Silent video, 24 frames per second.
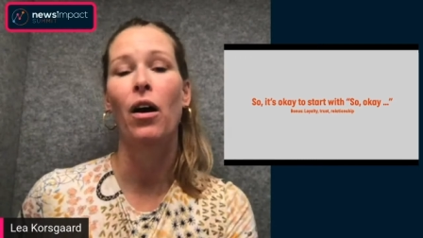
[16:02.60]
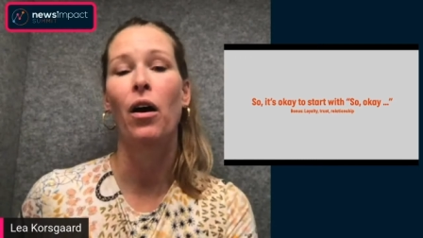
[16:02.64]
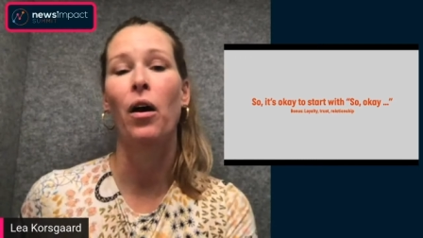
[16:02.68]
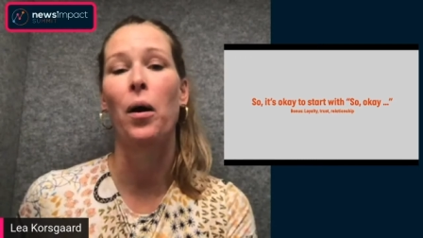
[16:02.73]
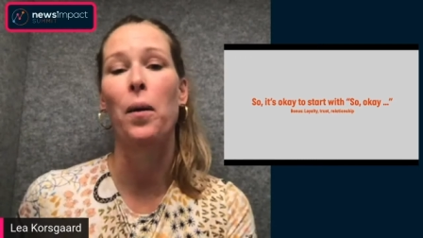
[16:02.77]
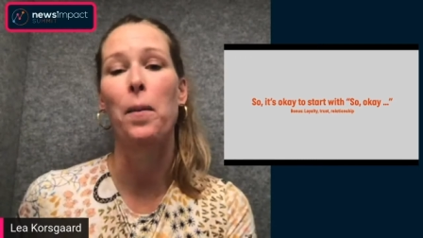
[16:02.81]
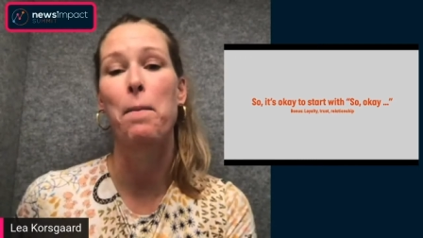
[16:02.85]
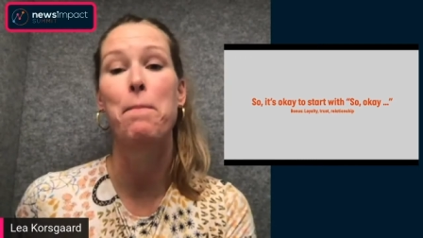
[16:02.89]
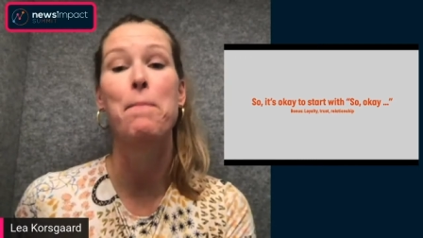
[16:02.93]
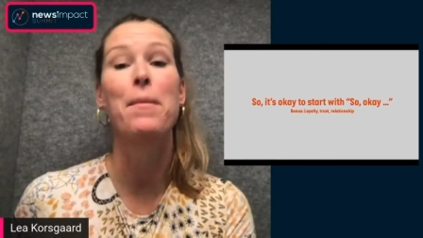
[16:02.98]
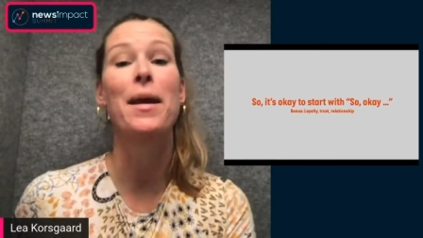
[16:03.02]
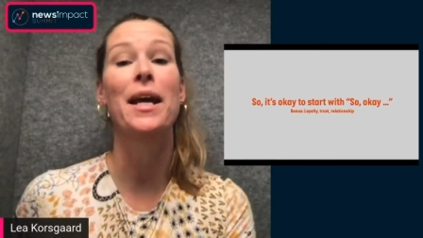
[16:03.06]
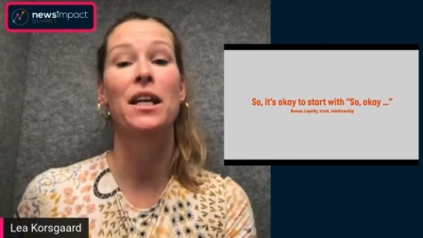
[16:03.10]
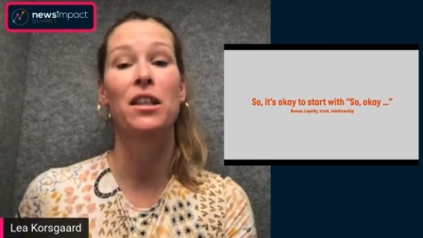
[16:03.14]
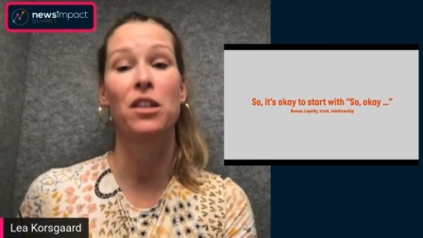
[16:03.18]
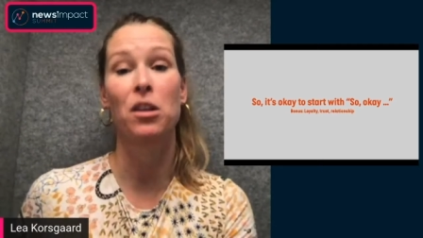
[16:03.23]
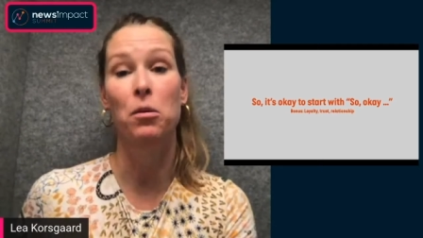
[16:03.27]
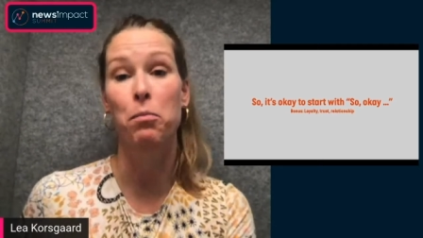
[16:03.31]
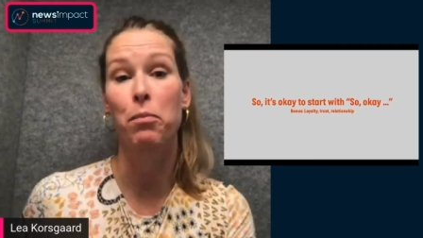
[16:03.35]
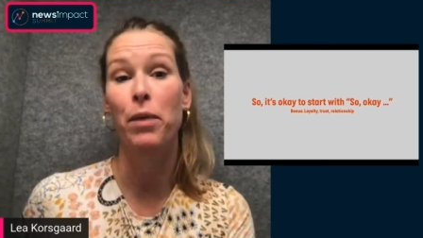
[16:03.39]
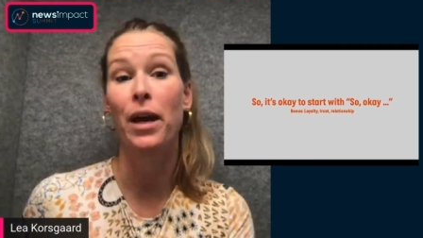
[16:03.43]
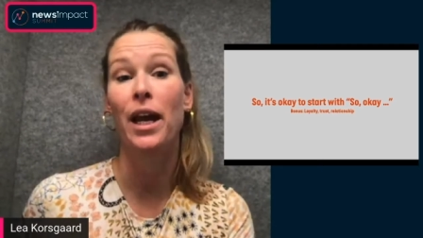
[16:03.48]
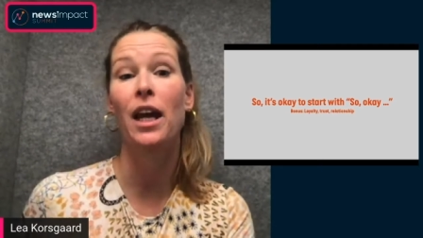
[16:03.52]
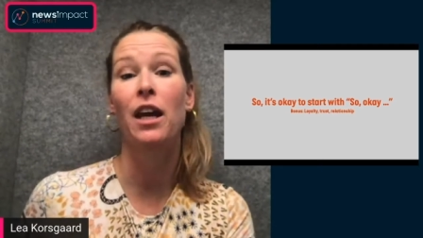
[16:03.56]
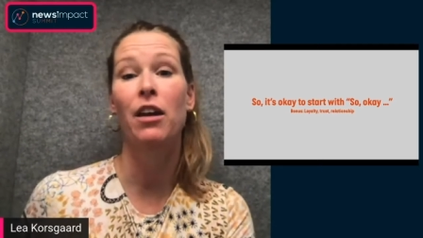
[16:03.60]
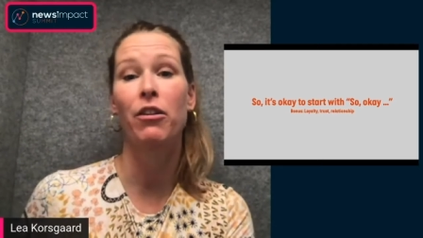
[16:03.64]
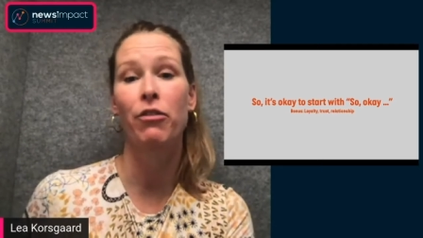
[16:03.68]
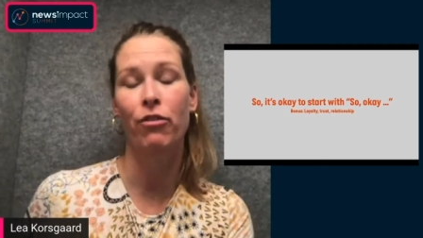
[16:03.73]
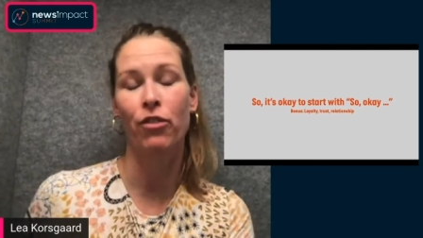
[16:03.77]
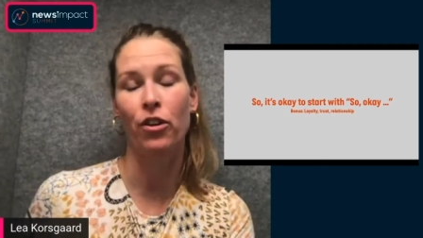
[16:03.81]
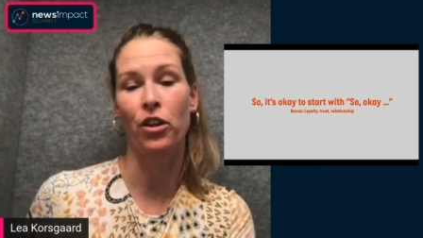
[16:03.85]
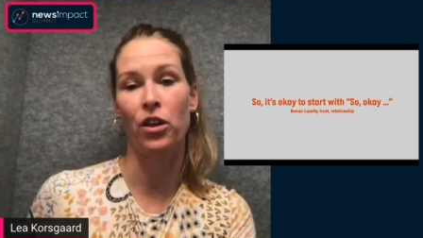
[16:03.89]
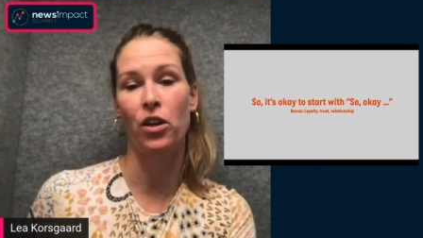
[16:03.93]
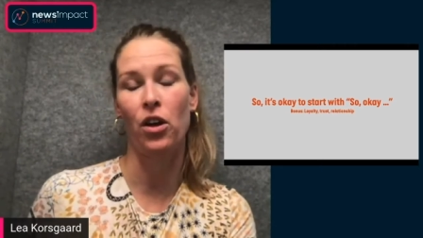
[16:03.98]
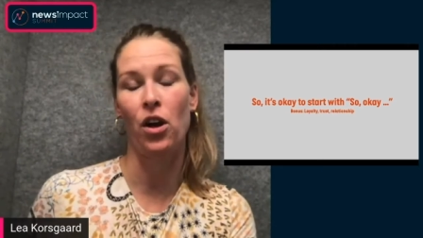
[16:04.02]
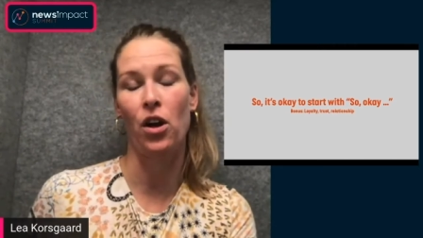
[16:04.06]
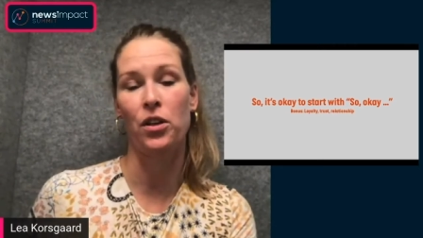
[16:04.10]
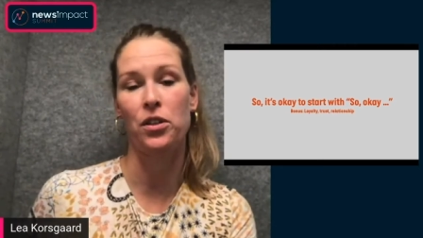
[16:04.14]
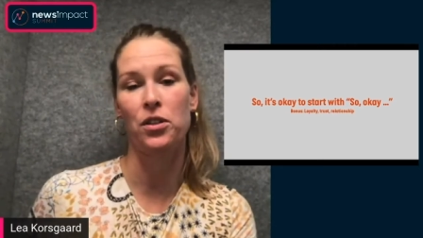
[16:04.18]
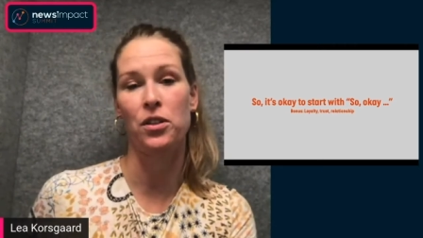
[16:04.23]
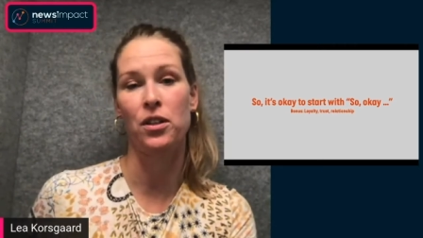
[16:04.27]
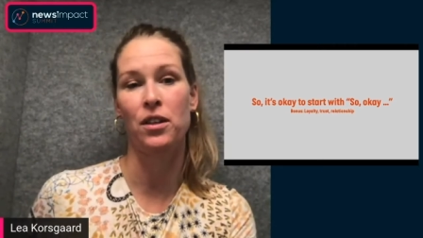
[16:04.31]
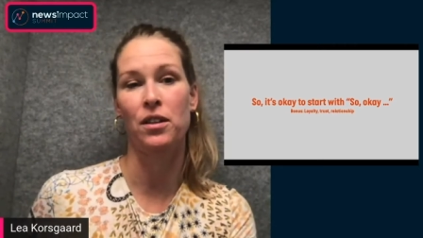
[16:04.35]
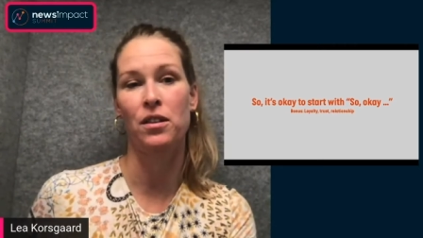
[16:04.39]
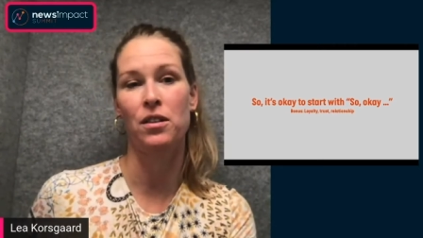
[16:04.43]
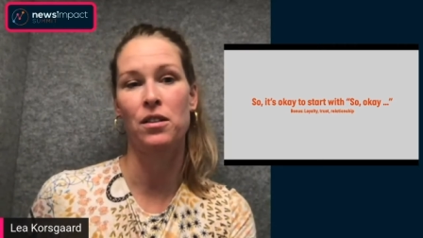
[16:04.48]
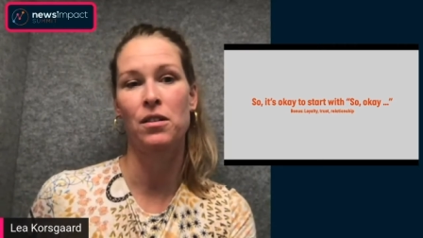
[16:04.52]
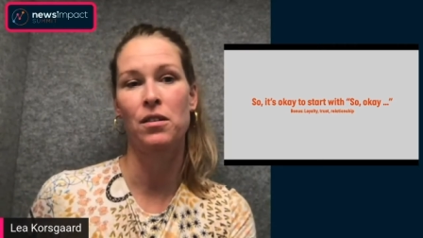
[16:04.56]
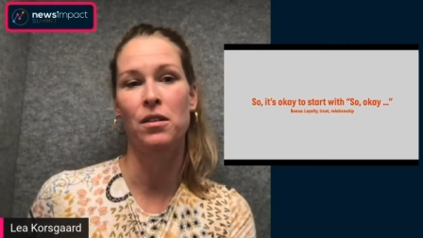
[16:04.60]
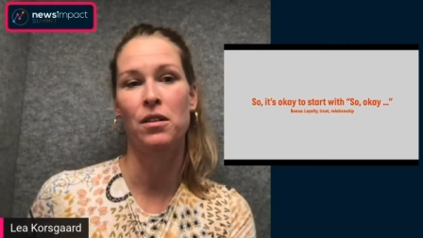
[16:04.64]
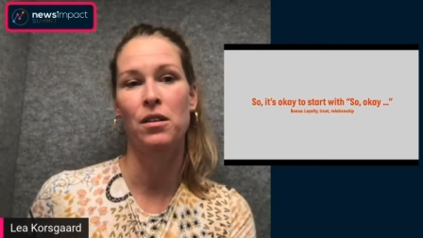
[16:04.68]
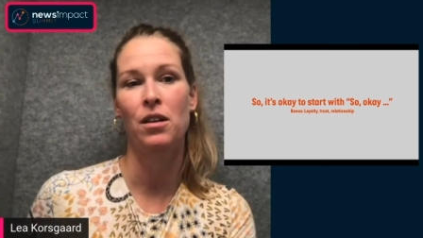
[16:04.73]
make them pay for the content.